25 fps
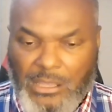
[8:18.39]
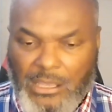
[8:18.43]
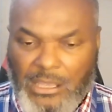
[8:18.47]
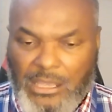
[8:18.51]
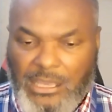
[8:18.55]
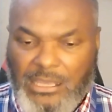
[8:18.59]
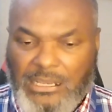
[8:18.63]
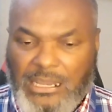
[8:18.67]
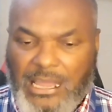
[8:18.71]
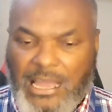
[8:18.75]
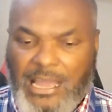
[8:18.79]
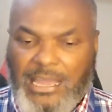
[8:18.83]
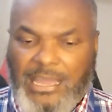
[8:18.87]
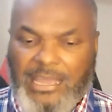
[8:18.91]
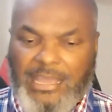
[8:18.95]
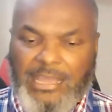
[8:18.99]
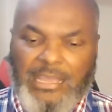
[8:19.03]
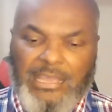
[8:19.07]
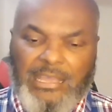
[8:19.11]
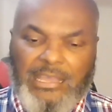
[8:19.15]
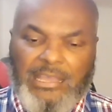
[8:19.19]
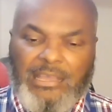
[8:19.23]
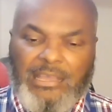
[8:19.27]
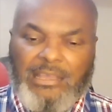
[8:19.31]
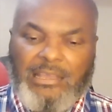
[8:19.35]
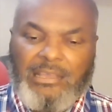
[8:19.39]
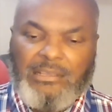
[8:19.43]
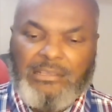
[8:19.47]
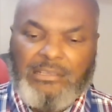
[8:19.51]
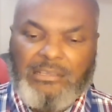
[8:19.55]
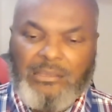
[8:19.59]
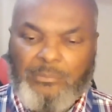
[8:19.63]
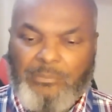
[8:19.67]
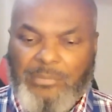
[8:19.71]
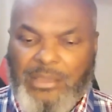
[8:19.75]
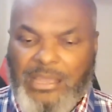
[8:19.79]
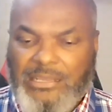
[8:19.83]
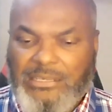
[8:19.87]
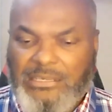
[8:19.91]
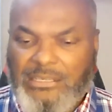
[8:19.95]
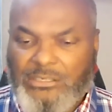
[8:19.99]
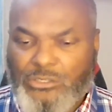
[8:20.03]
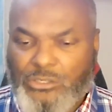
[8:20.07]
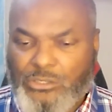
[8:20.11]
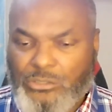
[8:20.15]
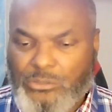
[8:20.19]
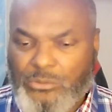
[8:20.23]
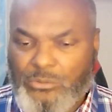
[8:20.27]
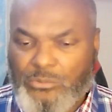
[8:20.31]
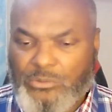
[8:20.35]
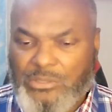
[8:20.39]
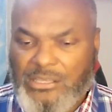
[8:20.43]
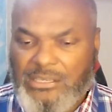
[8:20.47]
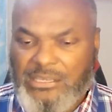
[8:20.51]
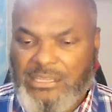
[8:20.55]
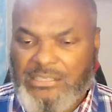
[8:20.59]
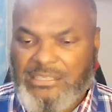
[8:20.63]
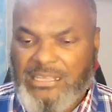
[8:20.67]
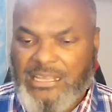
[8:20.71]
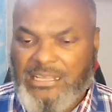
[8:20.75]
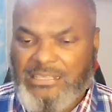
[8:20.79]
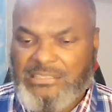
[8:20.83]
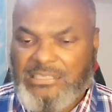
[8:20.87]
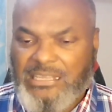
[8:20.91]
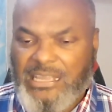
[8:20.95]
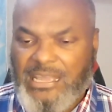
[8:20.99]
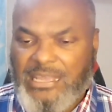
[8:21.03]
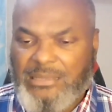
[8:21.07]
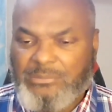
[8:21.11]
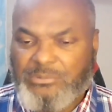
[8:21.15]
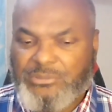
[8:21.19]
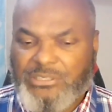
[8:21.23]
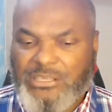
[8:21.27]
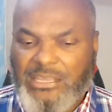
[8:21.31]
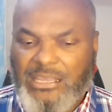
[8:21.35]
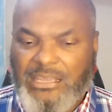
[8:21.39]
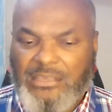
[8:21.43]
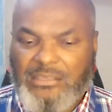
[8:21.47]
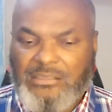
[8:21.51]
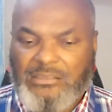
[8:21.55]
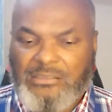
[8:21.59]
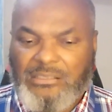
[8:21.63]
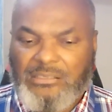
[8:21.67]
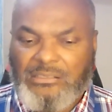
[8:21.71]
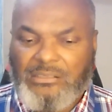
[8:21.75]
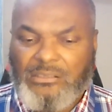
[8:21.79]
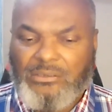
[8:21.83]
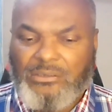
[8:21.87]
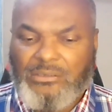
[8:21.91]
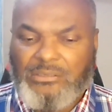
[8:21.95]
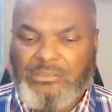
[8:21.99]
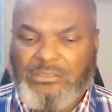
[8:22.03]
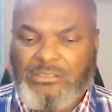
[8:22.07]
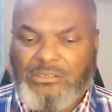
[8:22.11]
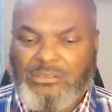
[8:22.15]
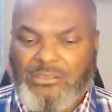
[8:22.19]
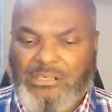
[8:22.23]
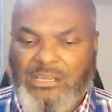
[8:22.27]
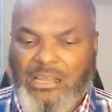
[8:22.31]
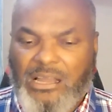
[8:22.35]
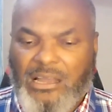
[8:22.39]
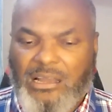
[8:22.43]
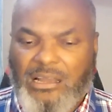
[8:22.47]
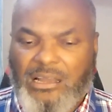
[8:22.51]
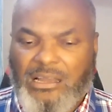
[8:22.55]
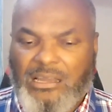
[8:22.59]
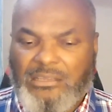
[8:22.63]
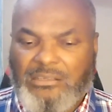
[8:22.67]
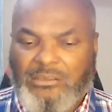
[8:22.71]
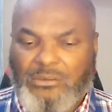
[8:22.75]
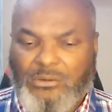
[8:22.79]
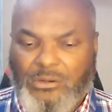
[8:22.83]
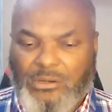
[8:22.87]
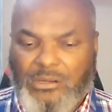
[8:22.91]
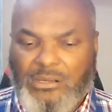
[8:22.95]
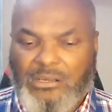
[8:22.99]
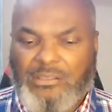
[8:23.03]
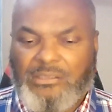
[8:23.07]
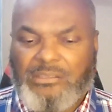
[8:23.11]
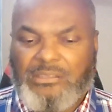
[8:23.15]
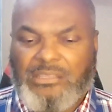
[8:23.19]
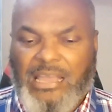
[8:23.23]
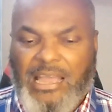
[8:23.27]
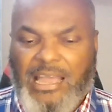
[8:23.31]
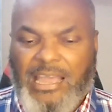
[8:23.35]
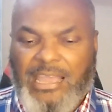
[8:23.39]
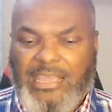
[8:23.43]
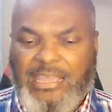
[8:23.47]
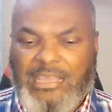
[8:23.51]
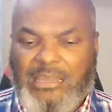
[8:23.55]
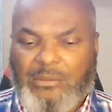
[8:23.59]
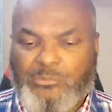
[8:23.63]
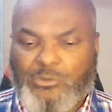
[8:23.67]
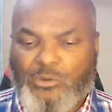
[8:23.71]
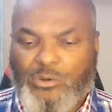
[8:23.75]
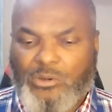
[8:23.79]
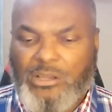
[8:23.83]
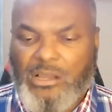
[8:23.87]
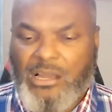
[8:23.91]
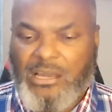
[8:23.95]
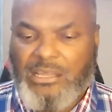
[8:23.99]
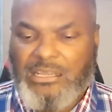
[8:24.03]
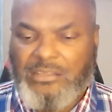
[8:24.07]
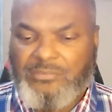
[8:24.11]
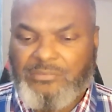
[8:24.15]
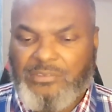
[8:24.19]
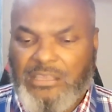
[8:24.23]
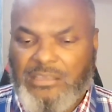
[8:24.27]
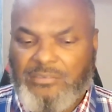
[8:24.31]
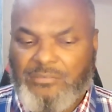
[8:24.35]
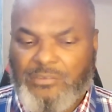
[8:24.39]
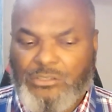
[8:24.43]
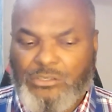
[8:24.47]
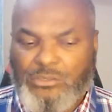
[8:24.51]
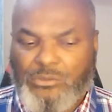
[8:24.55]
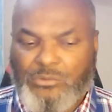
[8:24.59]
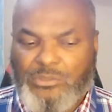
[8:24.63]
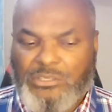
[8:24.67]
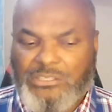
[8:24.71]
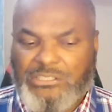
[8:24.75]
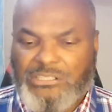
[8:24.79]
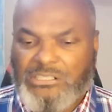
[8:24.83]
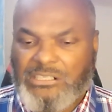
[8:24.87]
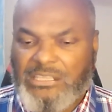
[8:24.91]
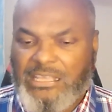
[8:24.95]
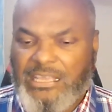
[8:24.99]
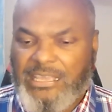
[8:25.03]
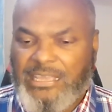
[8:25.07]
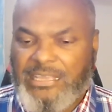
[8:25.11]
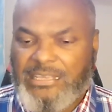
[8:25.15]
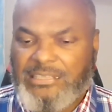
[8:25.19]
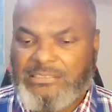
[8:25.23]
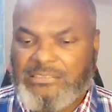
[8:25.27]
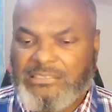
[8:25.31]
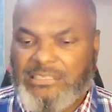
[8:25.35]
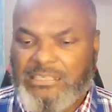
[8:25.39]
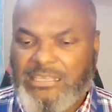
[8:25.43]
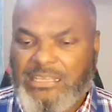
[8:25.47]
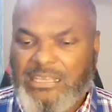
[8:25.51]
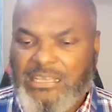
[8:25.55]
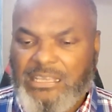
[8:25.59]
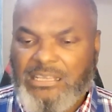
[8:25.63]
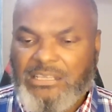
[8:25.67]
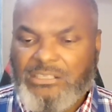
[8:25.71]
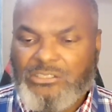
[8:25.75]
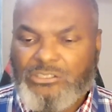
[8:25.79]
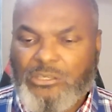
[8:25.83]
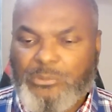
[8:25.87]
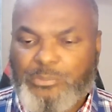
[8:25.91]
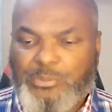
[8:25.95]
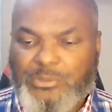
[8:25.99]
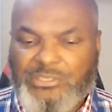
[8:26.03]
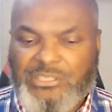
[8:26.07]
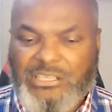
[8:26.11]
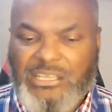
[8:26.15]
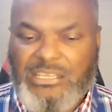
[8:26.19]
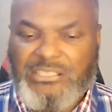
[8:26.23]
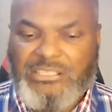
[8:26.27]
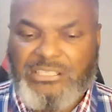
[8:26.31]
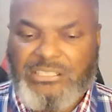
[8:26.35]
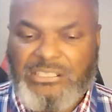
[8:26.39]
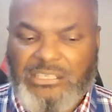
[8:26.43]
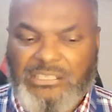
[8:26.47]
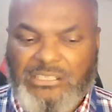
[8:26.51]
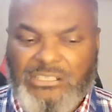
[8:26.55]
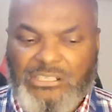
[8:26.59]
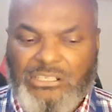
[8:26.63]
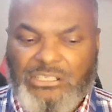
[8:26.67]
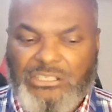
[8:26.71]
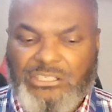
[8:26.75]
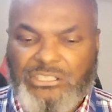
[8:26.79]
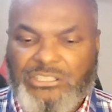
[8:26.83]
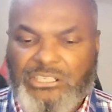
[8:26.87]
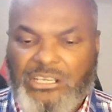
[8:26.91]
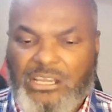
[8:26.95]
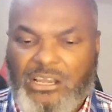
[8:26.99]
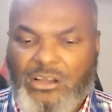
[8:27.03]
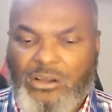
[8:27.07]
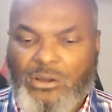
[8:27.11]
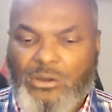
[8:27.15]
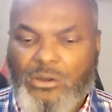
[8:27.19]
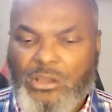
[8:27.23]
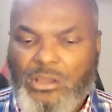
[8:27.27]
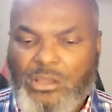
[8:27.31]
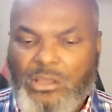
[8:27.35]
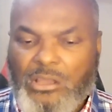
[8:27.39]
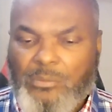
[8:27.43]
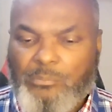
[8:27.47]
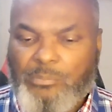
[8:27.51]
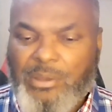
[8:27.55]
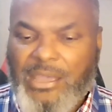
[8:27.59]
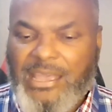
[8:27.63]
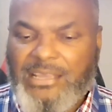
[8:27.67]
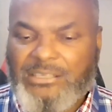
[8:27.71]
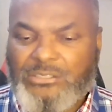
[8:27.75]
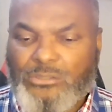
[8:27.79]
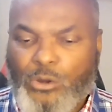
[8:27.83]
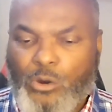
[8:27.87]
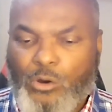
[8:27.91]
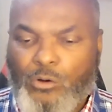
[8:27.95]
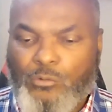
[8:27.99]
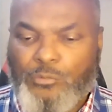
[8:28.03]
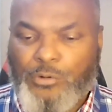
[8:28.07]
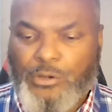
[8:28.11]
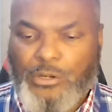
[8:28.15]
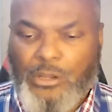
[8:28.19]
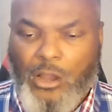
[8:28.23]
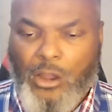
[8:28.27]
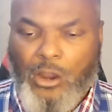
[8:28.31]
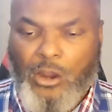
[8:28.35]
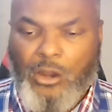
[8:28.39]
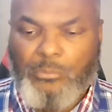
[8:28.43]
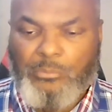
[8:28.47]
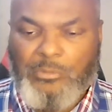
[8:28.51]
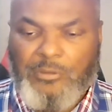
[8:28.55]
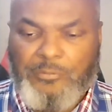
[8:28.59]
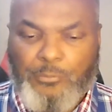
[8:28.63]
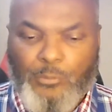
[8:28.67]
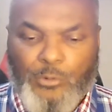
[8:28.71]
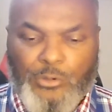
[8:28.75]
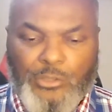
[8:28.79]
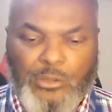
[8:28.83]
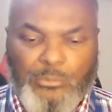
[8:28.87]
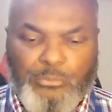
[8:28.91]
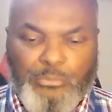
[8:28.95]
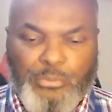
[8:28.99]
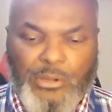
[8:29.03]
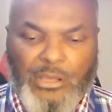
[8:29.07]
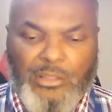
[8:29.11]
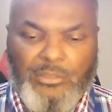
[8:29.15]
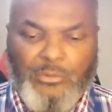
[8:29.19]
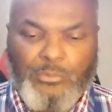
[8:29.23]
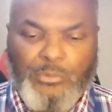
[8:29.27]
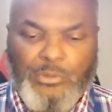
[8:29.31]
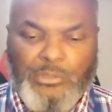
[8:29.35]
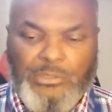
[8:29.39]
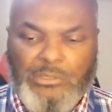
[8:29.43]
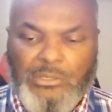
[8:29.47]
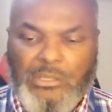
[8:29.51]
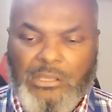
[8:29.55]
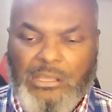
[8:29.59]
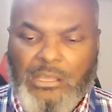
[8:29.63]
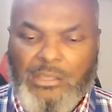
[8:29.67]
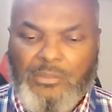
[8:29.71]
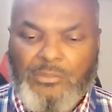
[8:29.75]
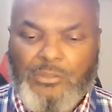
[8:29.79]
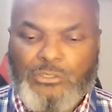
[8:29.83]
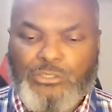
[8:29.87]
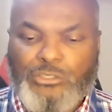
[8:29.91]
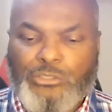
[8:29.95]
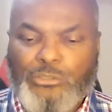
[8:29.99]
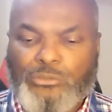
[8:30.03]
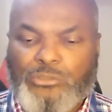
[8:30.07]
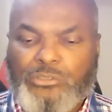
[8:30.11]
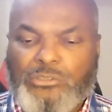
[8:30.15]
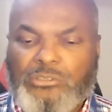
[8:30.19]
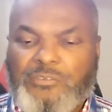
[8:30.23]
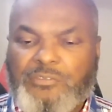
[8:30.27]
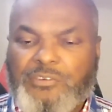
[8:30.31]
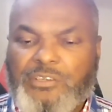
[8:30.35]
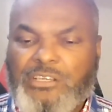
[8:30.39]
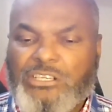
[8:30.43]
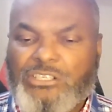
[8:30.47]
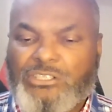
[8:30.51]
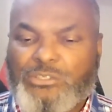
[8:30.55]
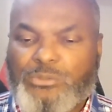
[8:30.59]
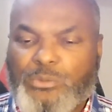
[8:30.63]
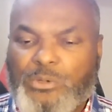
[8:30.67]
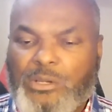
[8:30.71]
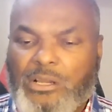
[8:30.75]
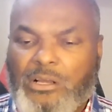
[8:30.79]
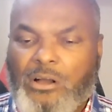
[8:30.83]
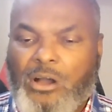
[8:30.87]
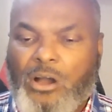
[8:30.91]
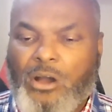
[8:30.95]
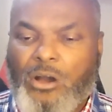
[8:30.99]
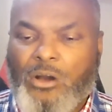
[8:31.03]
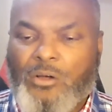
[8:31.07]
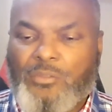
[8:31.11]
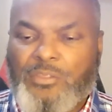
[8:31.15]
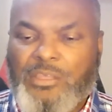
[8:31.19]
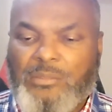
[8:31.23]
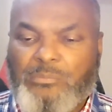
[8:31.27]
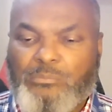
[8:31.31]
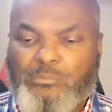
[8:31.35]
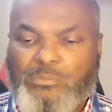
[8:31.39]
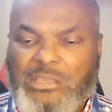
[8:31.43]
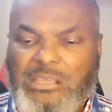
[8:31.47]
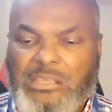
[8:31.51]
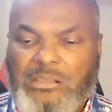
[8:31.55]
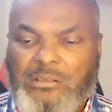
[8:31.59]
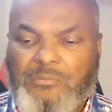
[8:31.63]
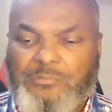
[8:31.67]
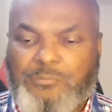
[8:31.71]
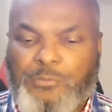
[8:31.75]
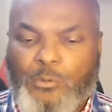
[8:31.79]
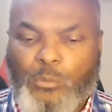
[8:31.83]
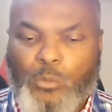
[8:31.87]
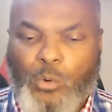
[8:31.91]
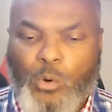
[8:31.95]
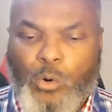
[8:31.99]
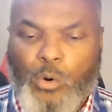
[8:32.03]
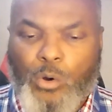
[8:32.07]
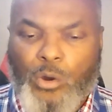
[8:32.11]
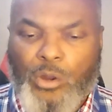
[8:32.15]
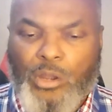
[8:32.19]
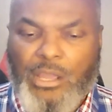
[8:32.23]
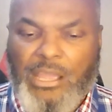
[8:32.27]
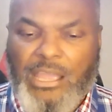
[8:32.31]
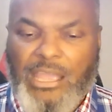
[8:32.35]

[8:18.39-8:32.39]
And I commanded you that at that time, saying, The Lord your God, or the I am your God, have given you this land to possess it, and ye shall pass over it armed before your brethren, the children of Israel, all that meet for war.